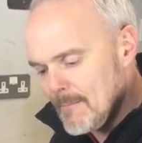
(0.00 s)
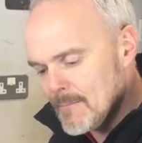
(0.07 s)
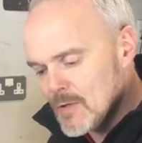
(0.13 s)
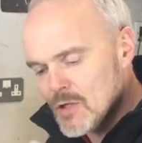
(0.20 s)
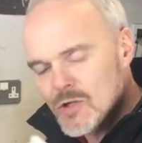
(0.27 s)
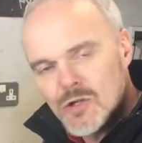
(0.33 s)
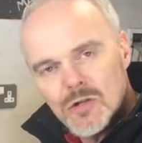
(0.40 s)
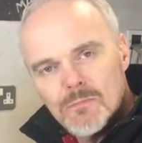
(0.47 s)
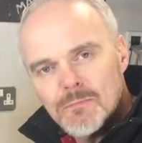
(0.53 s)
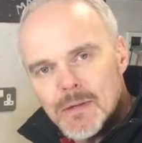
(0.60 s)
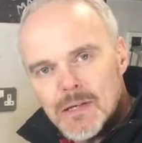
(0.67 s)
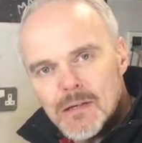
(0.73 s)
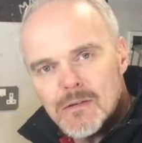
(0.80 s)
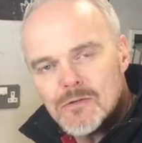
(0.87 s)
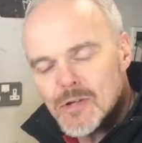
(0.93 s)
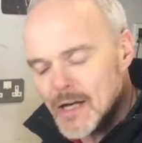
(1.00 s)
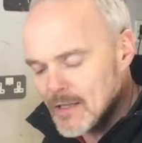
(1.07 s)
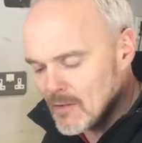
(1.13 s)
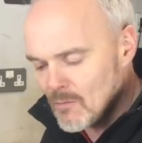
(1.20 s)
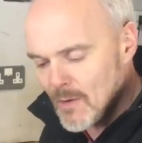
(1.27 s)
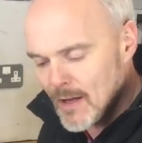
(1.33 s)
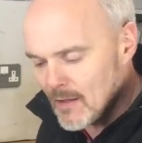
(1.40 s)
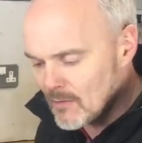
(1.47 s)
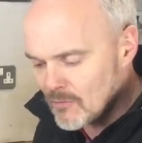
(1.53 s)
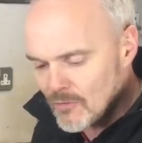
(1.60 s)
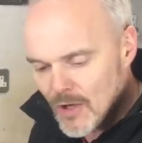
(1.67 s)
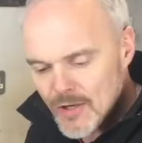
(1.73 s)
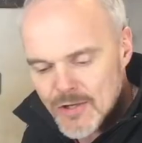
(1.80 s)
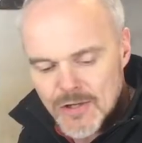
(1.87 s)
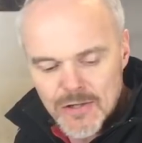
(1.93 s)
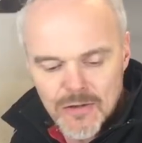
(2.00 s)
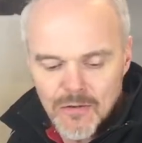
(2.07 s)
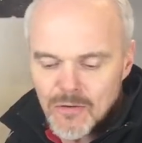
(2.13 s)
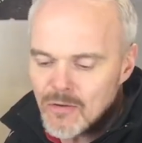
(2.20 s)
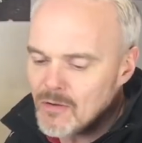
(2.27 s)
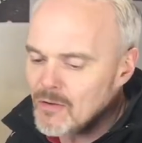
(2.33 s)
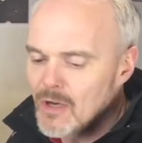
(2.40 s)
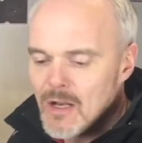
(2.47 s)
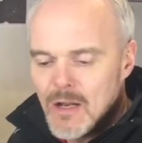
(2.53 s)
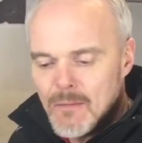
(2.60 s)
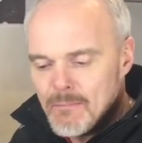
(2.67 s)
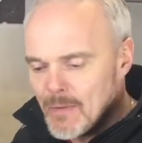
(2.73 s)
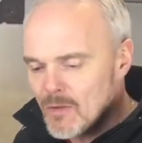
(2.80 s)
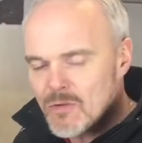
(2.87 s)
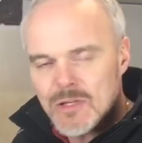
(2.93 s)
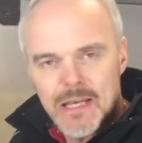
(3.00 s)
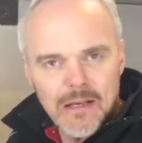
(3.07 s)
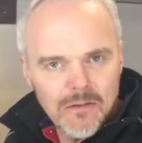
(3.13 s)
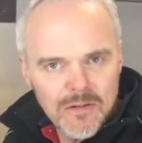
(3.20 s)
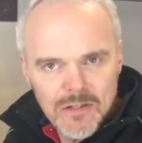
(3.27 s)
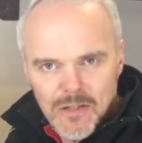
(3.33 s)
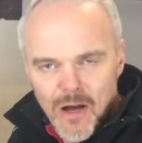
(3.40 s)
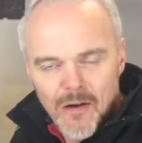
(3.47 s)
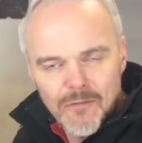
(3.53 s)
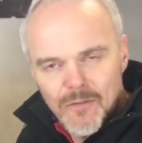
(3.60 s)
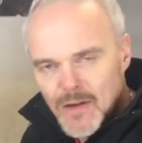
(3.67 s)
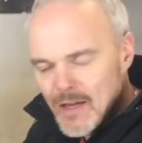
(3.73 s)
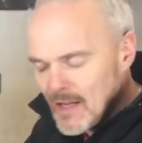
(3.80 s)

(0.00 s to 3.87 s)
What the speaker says: You shouldn't be trying to weld rust or mill scale stuff.